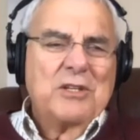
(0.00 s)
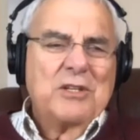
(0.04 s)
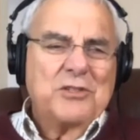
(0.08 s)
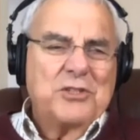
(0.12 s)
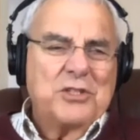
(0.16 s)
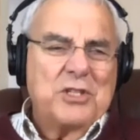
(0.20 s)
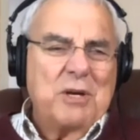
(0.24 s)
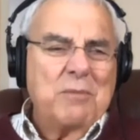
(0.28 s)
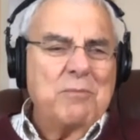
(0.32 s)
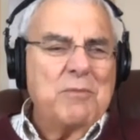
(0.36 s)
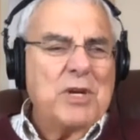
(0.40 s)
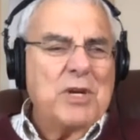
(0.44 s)

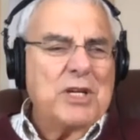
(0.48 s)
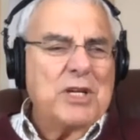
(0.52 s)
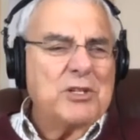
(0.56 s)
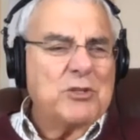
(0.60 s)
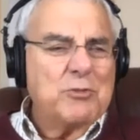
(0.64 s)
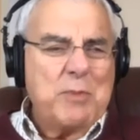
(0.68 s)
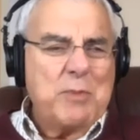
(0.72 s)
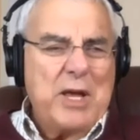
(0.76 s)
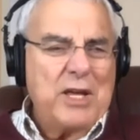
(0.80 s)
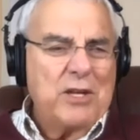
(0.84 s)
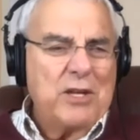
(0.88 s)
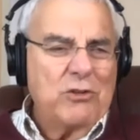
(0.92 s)

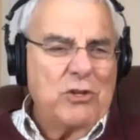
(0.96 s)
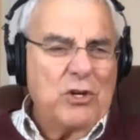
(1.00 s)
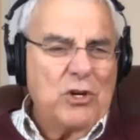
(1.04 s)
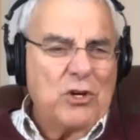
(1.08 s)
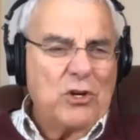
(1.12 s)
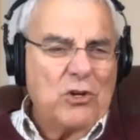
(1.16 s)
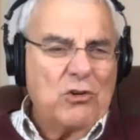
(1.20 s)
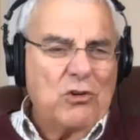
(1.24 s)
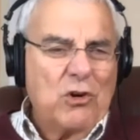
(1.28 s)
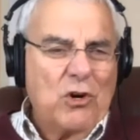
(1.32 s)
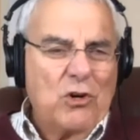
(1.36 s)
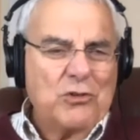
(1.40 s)
Somebody's paying
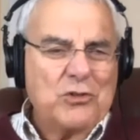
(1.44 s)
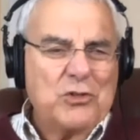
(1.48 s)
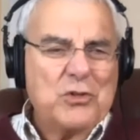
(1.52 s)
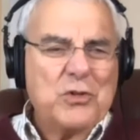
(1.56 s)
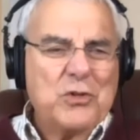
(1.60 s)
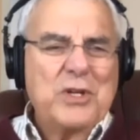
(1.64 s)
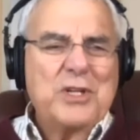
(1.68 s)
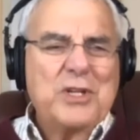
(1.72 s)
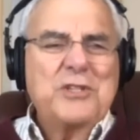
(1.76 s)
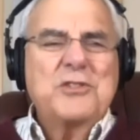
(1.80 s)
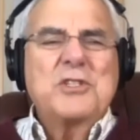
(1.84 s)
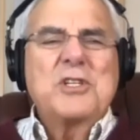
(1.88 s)
their
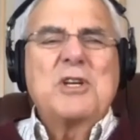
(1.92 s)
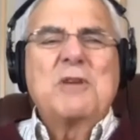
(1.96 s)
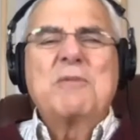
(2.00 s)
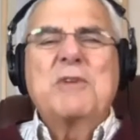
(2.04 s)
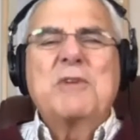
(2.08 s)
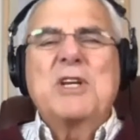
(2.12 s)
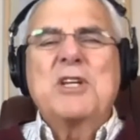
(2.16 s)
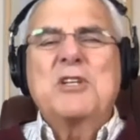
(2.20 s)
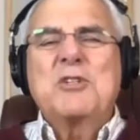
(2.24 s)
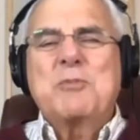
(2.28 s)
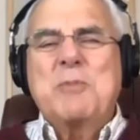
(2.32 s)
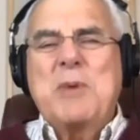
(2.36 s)
groceries,
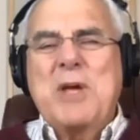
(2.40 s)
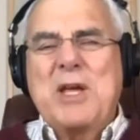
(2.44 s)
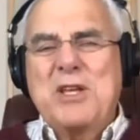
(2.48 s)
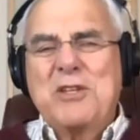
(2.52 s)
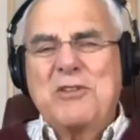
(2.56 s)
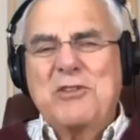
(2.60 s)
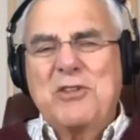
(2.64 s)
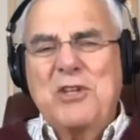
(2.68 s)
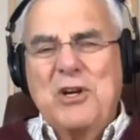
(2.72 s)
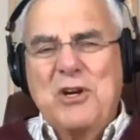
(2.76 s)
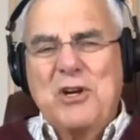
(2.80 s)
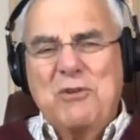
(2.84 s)
somebody's
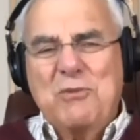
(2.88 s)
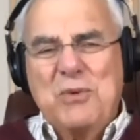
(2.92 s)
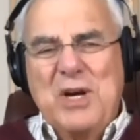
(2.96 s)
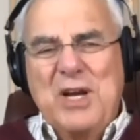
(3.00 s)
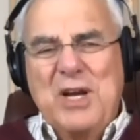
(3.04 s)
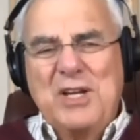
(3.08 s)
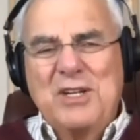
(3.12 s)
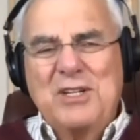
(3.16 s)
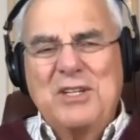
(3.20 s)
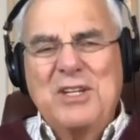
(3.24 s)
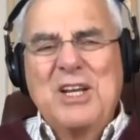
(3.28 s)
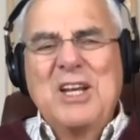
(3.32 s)
paying their
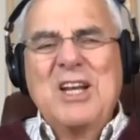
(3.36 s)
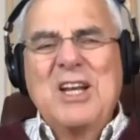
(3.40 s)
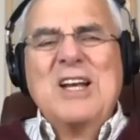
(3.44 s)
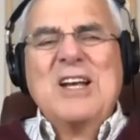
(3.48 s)
rent.